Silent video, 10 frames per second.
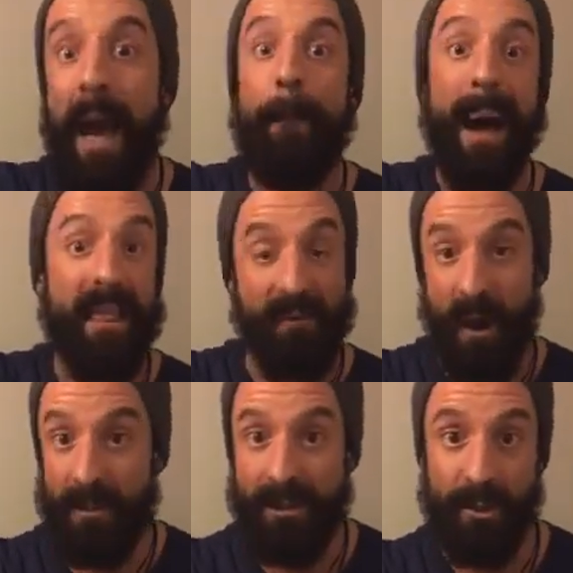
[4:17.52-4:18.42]
by the
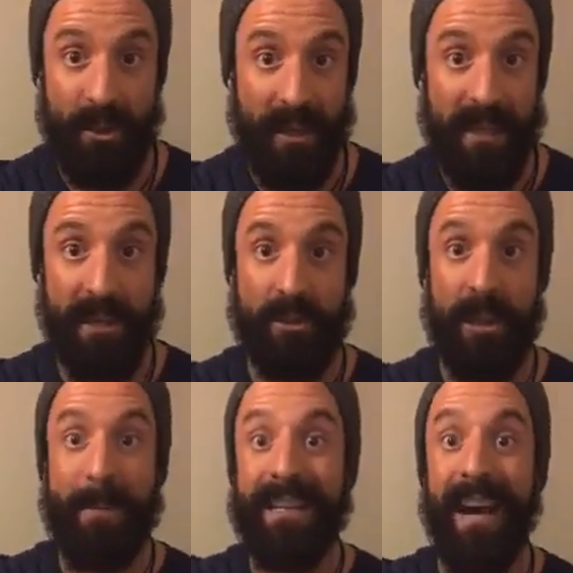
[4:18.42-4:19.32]
pharmaceutical industry
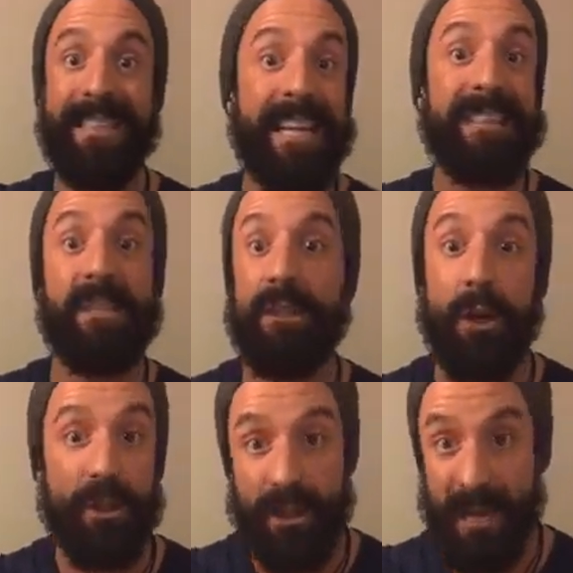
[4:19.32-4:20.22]
because it's
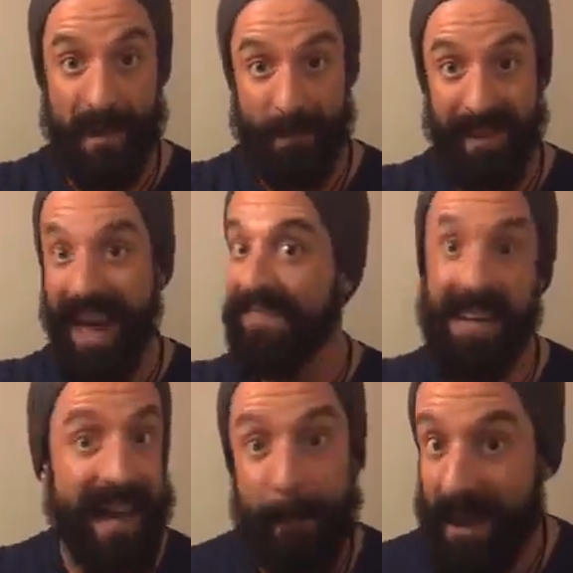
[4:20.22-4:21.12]
dirt cheap and they
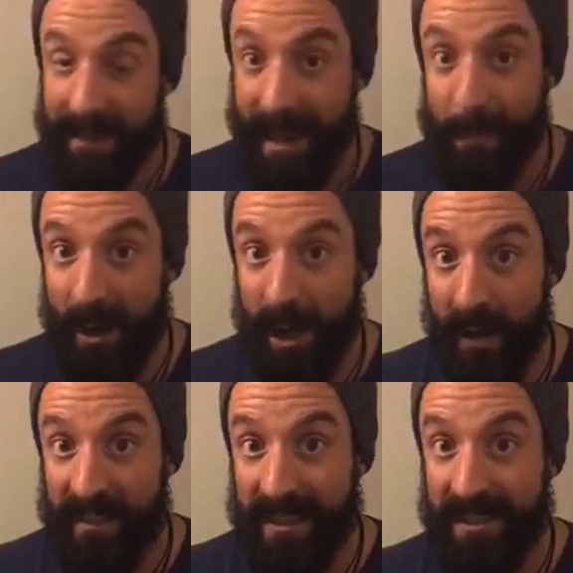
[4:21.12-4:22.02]
can't make a lot of money
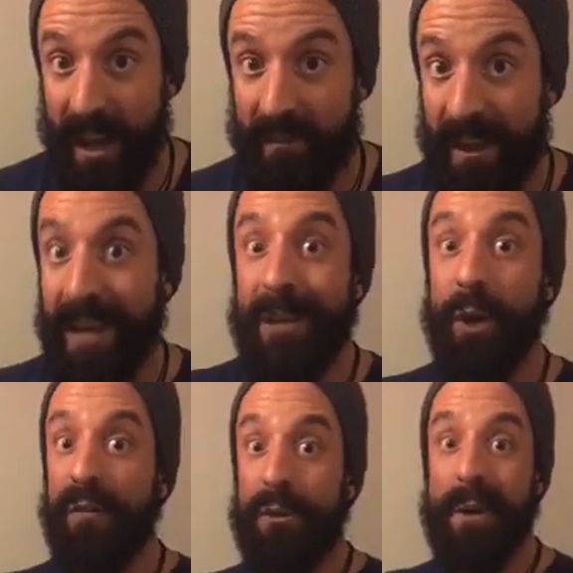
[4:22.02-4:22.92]
off this stuff. So
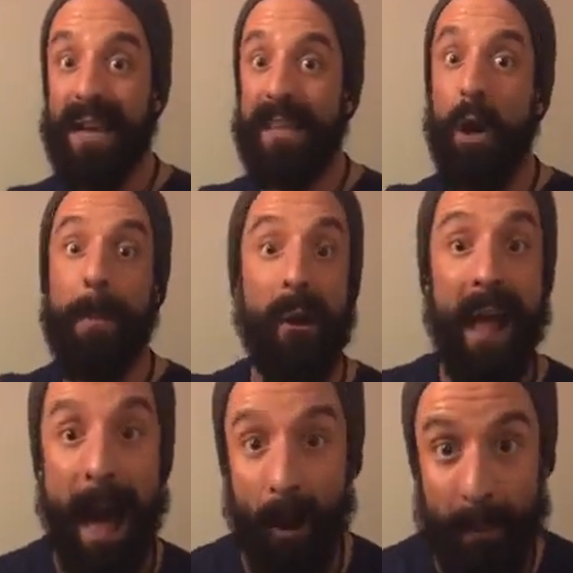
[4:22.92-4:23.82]
if you guys are about
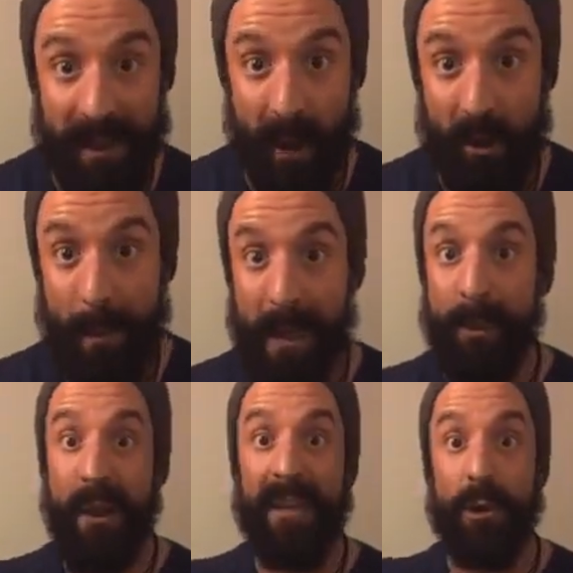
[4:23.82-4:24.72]
helping other
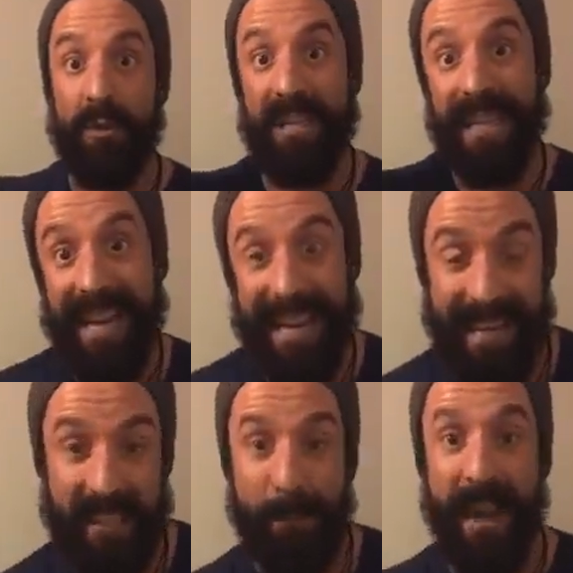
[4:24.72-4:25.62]
people and using
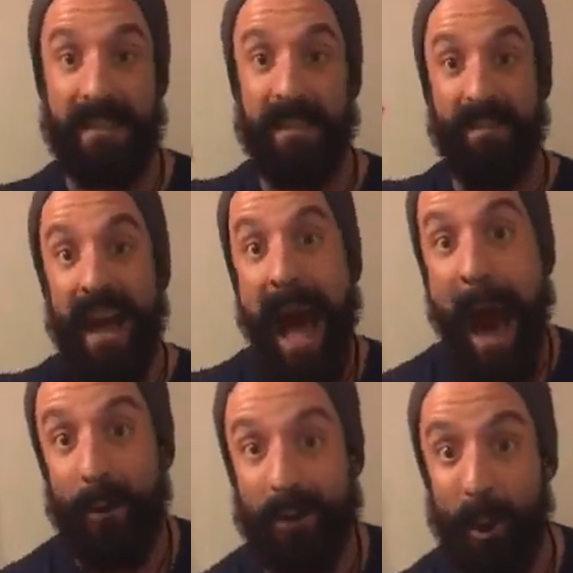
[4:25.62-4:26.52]
inexpensive
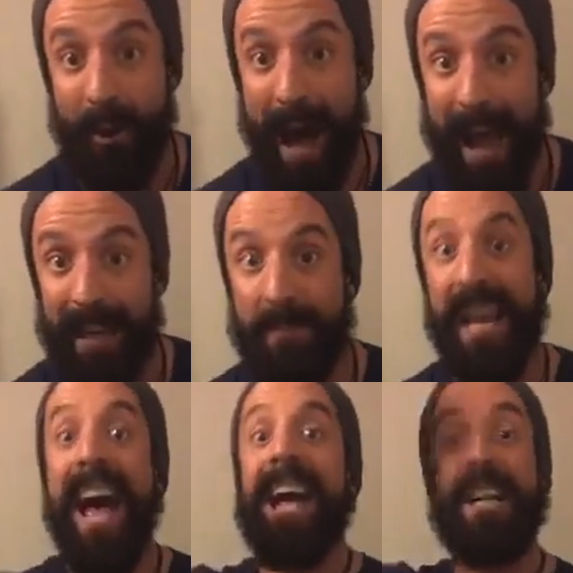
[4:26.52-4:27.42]
household items,
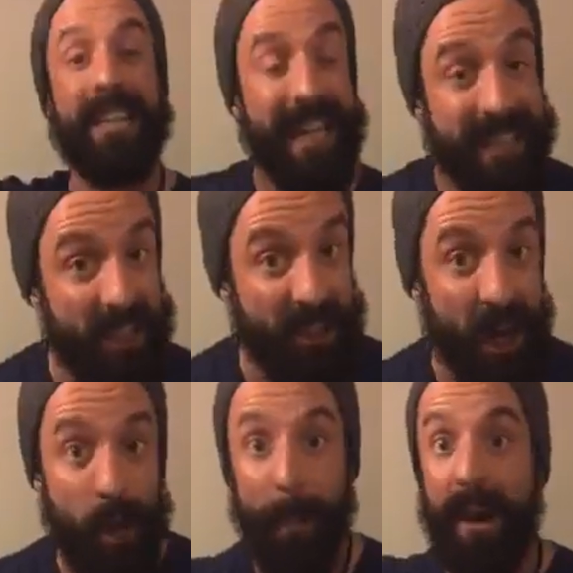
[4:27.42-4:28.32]
click the
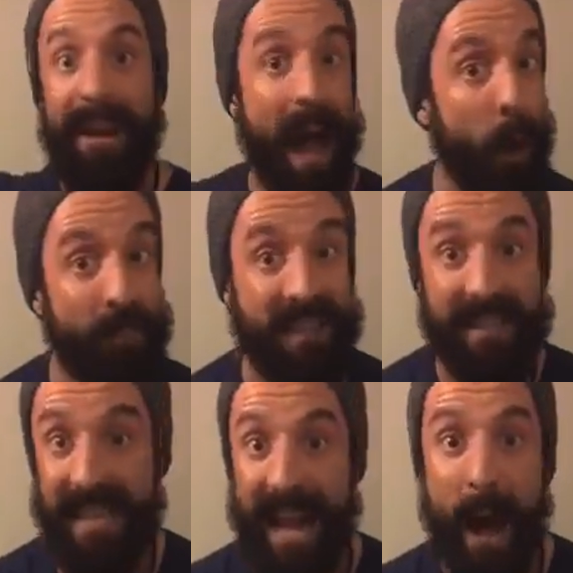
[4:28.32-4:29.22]
share button. Help this
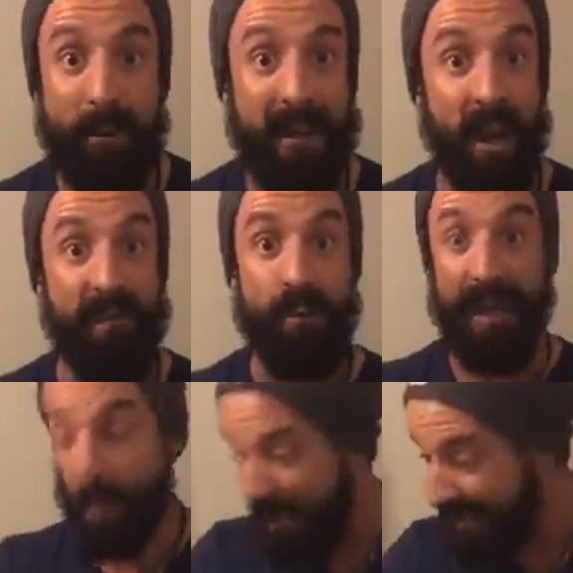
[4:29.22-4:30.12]
get out there. If you
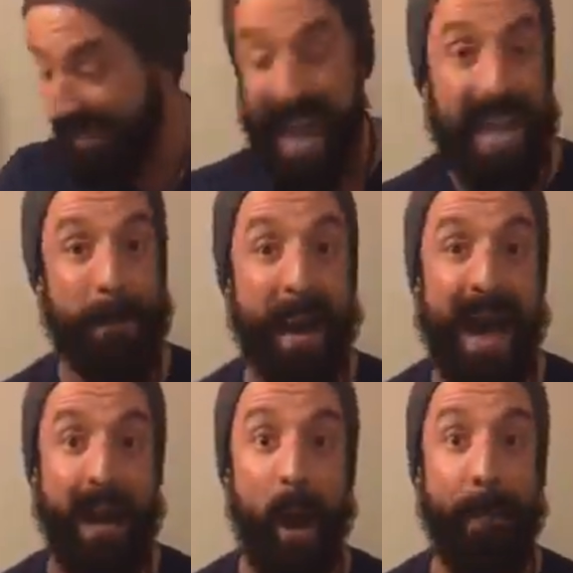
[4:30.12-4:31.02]
guys want to take
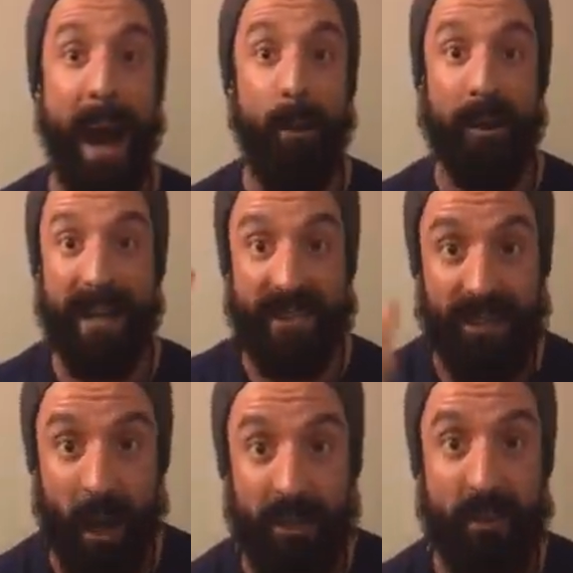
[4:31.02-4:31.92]
back our power, it
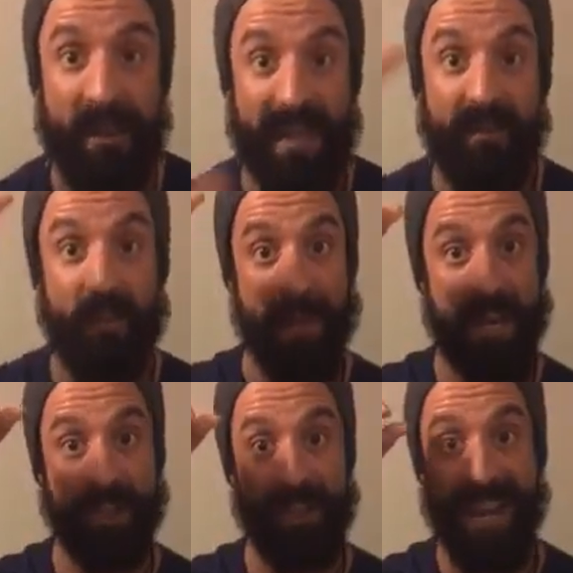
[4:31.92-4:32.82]
starts with
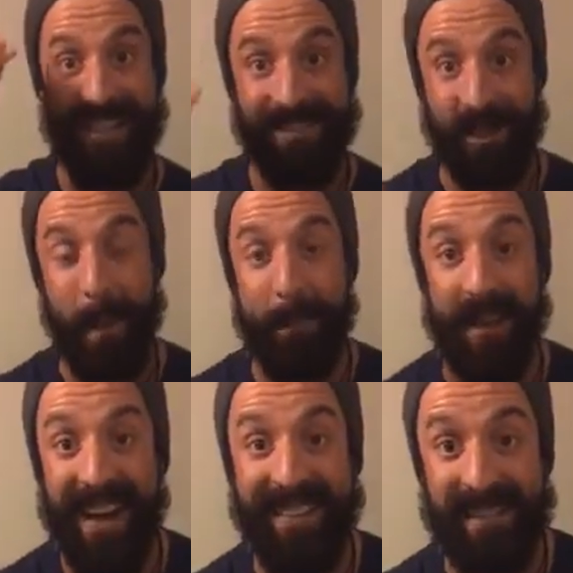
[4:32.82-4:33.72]
information, and it starts by
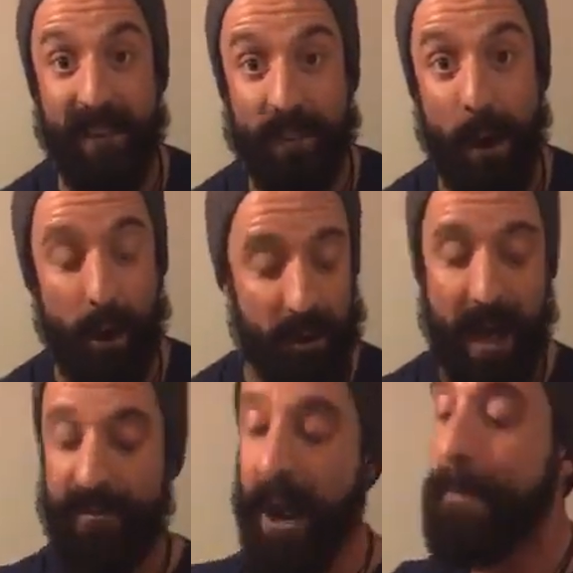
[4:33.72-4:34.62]
applying this stuff to our own
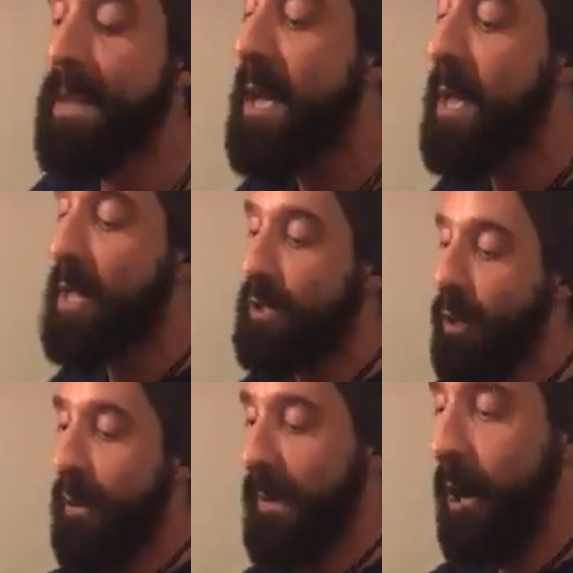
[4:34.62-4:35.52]
life, right? So
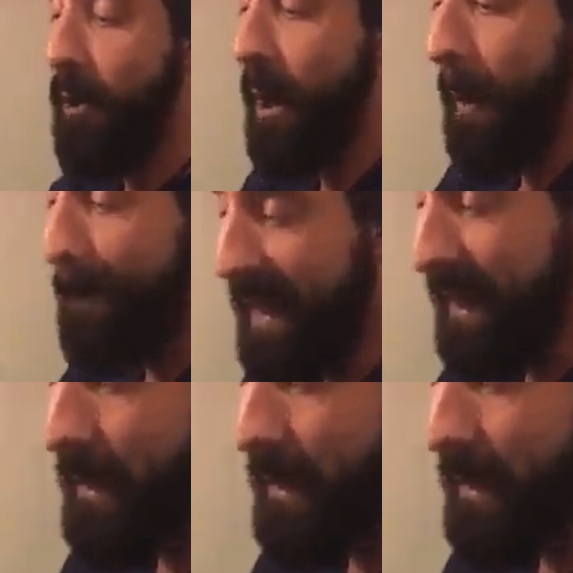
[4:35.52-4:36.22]
here we go. Baking